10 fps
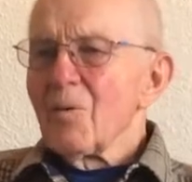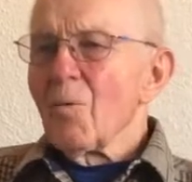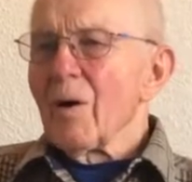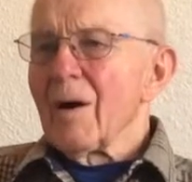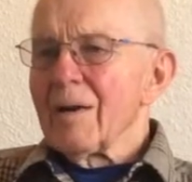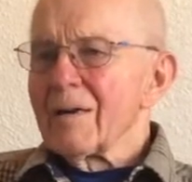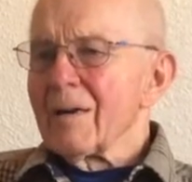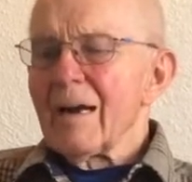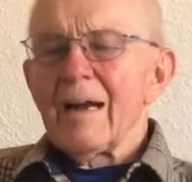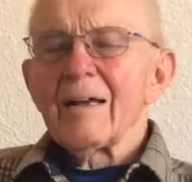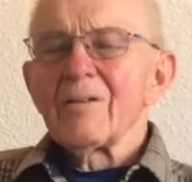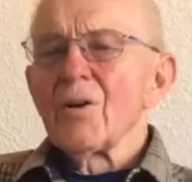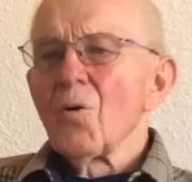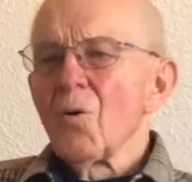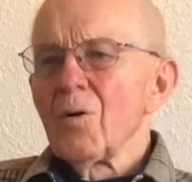why I had
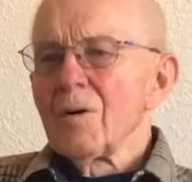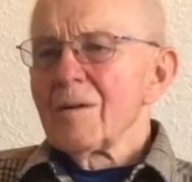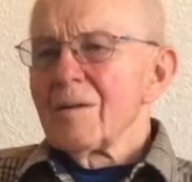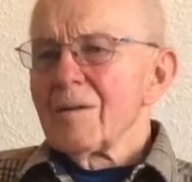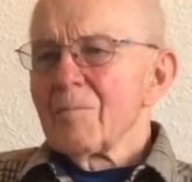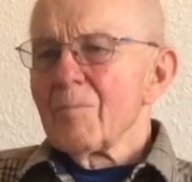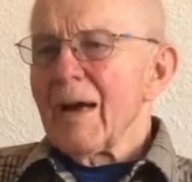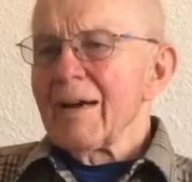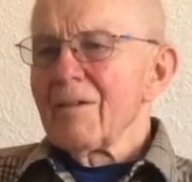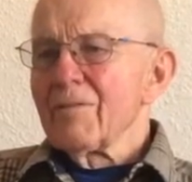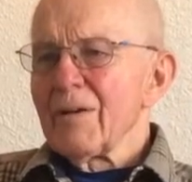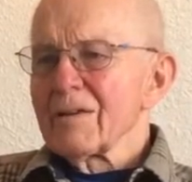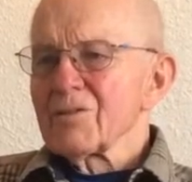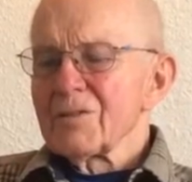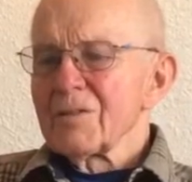no bad effects